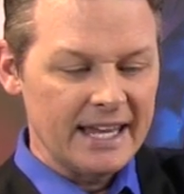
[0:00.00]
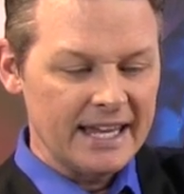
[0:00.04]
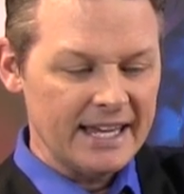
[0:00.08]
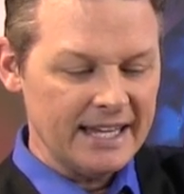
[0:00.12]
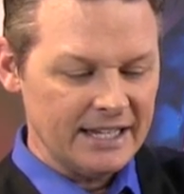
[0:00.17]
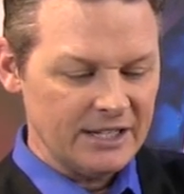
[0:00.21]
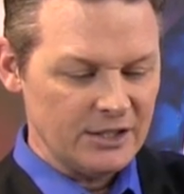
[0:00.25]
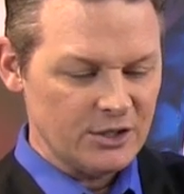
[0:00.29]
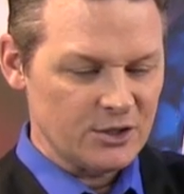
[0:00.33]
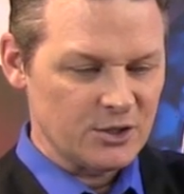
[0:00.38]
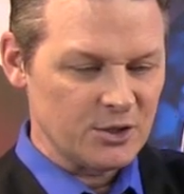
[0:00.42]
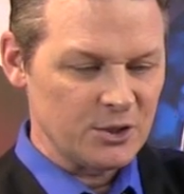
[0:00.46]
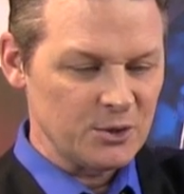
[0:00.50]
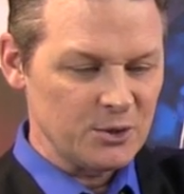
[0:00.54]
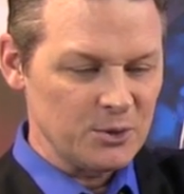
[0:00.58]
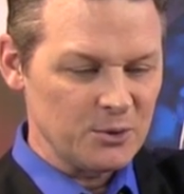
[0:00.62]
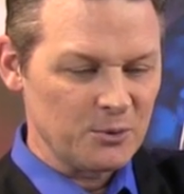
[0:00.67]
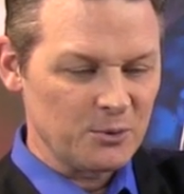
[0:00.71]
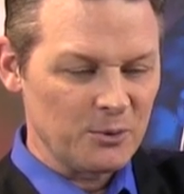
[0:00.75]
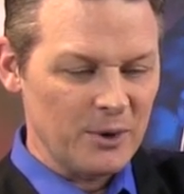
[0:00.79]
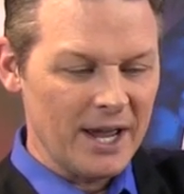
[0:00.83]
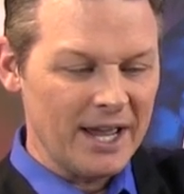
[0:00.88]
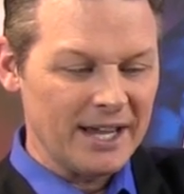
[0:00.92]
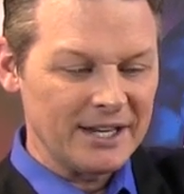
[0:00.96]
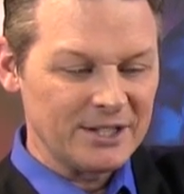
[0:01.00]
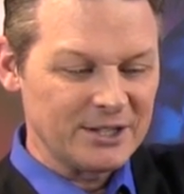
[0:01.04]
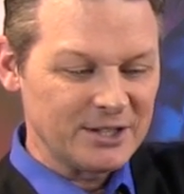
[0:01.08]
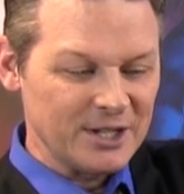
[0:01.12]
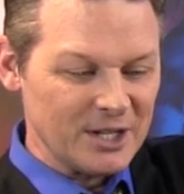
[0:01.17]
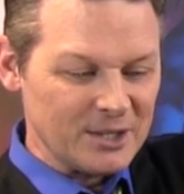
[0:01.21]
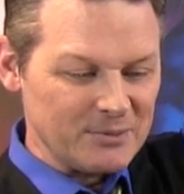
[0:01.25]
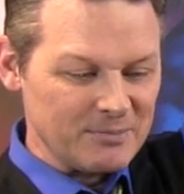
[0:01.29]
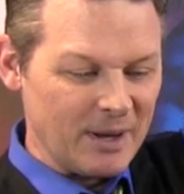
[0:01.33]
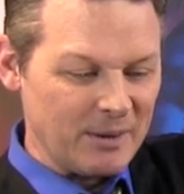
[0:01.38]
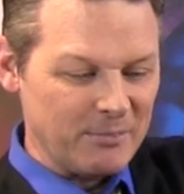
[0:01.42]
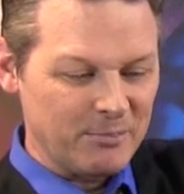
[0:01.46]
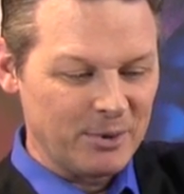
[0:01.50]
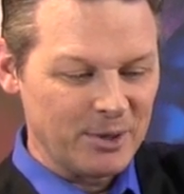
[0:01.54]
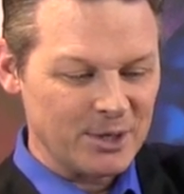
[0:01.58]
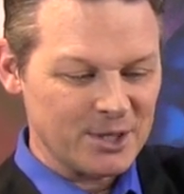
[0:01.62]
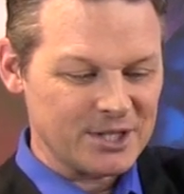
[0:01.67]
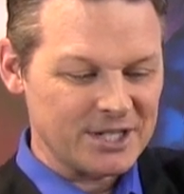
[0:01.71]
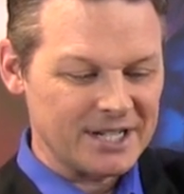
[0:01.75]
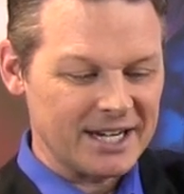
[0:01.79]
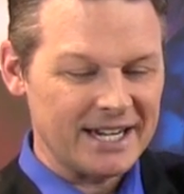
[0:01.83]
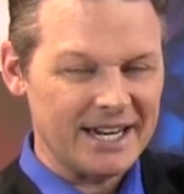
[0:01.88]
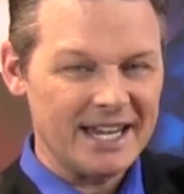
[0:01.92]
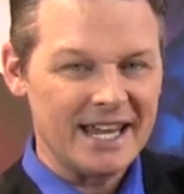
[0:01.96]
into red just by
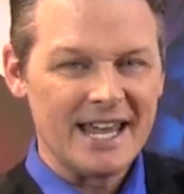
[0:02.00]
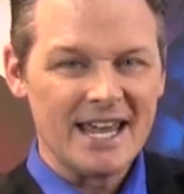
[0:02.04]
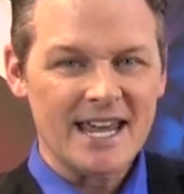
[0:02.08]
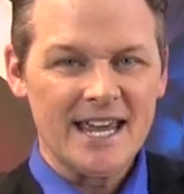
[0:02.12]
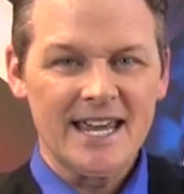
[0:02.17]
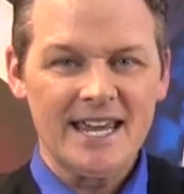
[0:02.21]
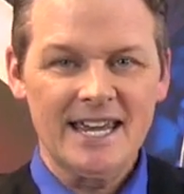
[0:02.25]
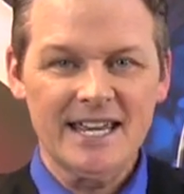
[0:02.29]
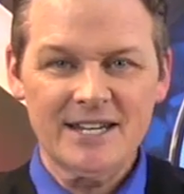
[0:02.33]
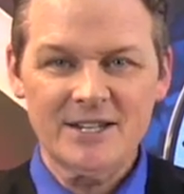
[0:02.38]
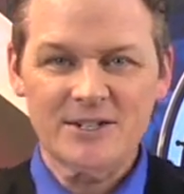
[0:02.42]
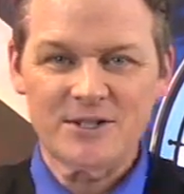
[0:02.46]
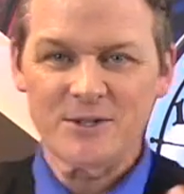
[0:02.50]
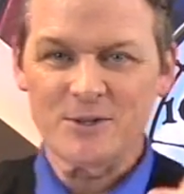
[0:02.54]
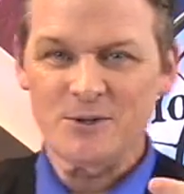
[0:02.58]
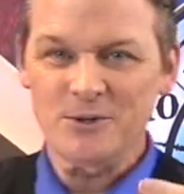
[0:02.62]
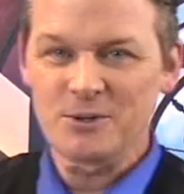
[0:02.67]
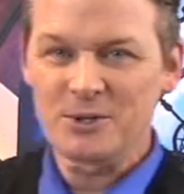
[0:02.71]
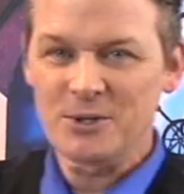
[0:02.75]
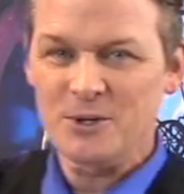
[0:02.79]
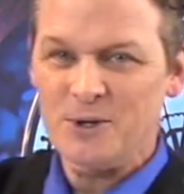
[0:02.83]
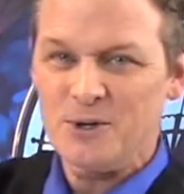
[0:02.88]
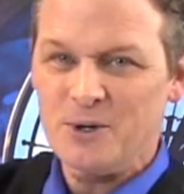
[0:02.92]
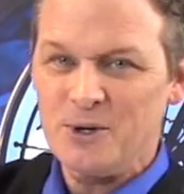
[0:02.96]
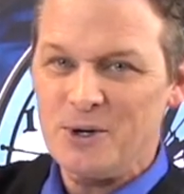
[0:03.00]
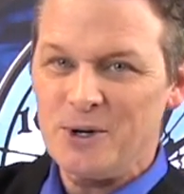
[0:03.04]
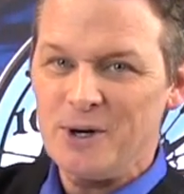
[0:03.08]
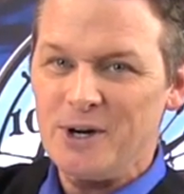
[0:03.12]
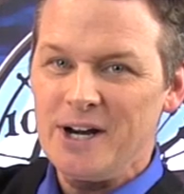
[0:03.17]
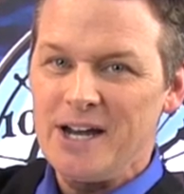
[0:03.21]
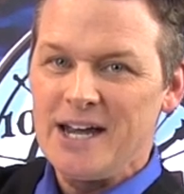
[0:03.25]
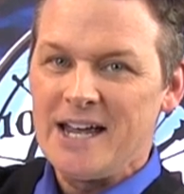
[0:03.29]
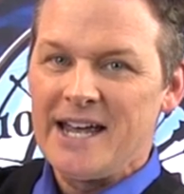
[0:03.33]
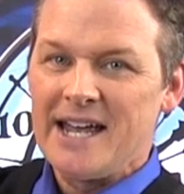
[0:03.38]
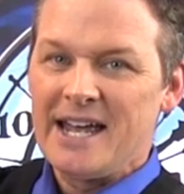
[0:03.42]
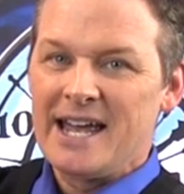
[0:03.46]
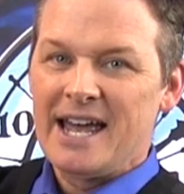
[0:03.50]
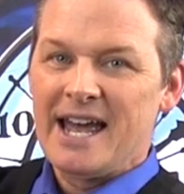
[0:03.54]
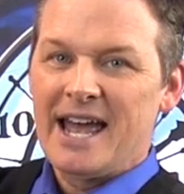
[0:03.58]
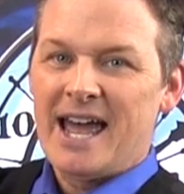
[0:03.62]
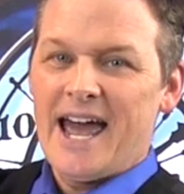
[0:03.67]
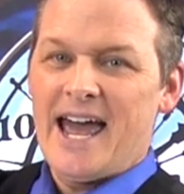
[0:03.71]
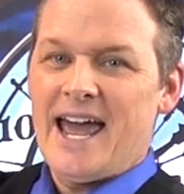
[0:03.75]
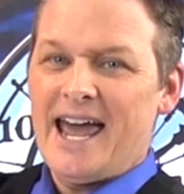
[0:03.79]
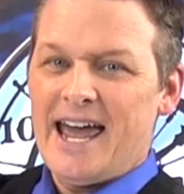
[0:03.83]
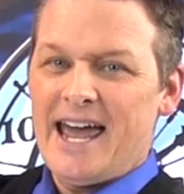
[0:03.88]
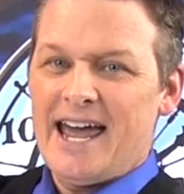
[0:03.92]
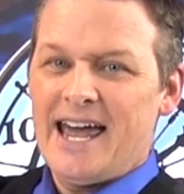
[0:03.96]
pushing it into your
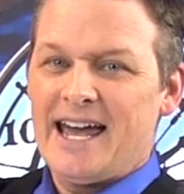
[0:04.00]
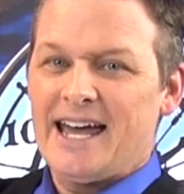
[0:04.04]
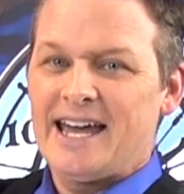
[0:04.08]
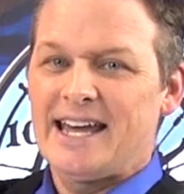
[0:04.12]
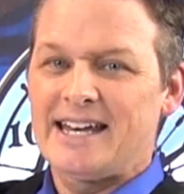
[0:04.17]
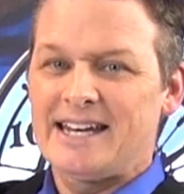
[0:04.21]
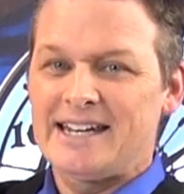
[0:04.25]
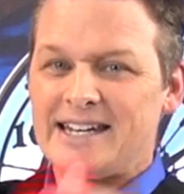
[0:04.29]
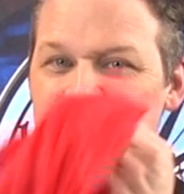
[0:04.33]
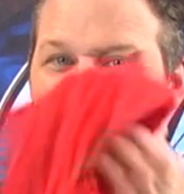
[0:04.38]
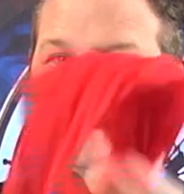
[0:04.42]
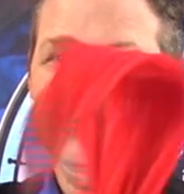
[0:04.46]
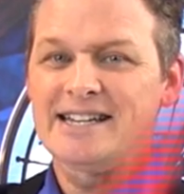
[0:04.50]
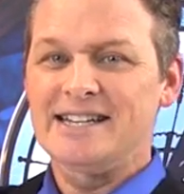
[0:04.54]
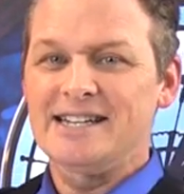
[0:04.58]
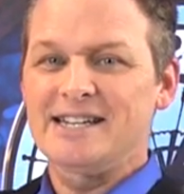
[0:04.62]
hand.